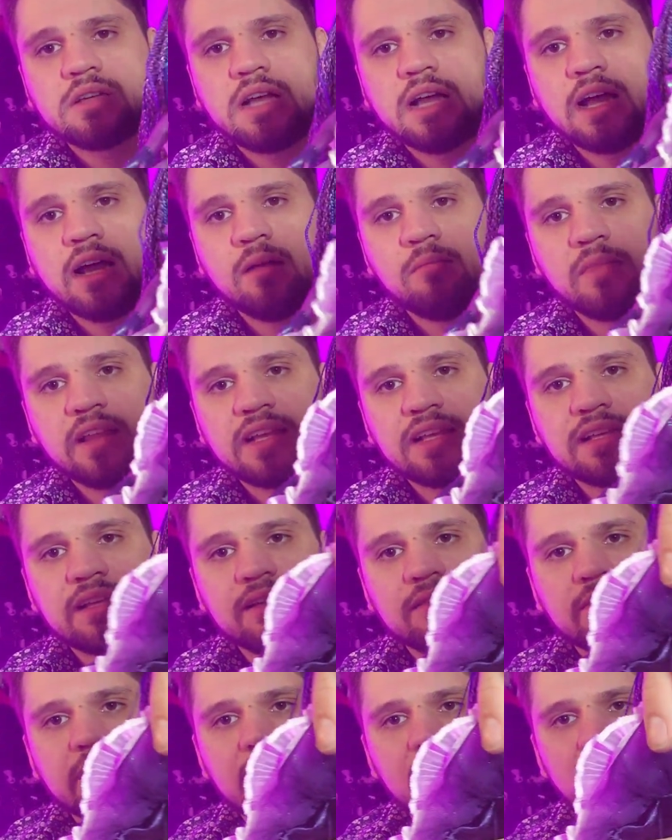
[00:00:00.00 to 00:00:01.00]
um, like
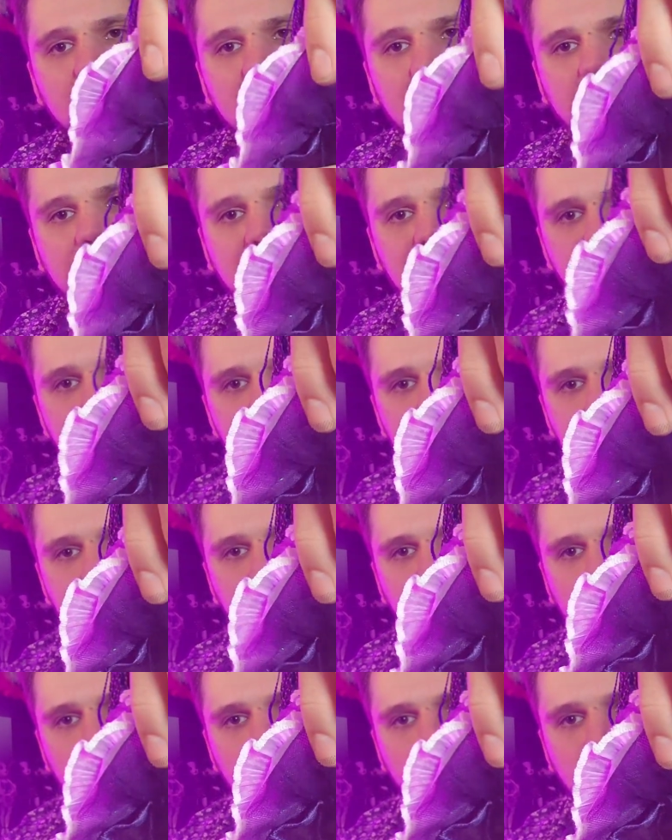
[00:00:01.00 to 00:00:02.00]
a like a
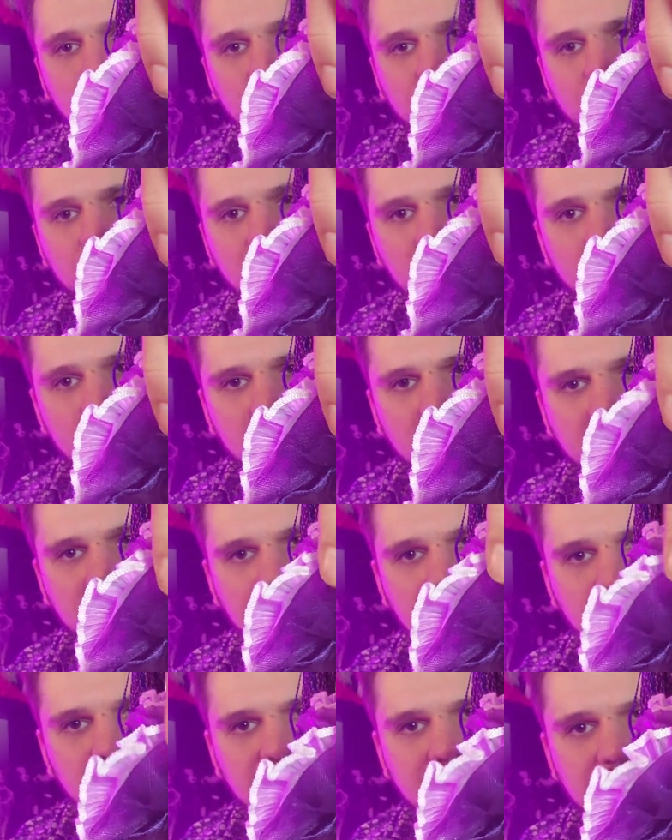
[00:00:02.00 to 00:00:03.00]
polyester purple fabric
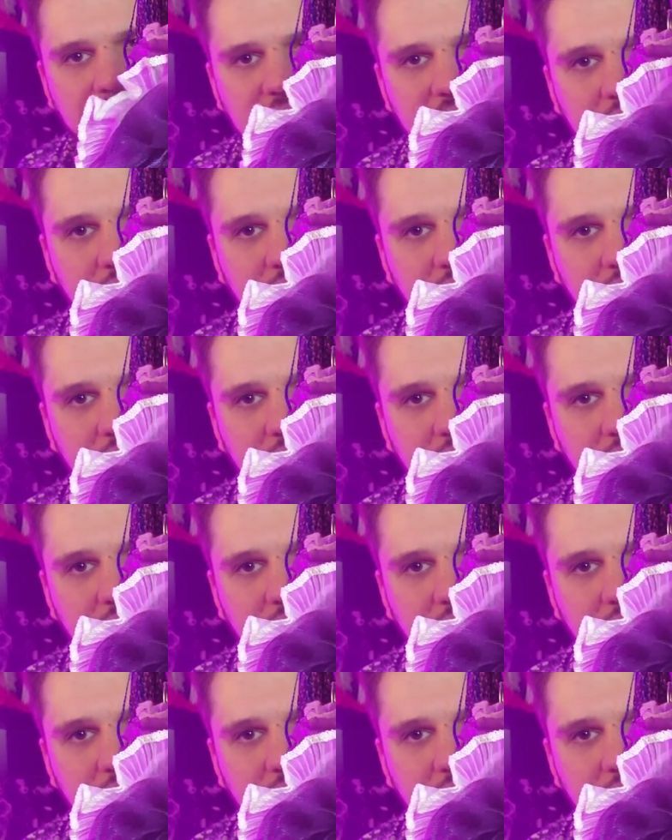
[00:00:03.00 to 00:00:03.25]
that everything's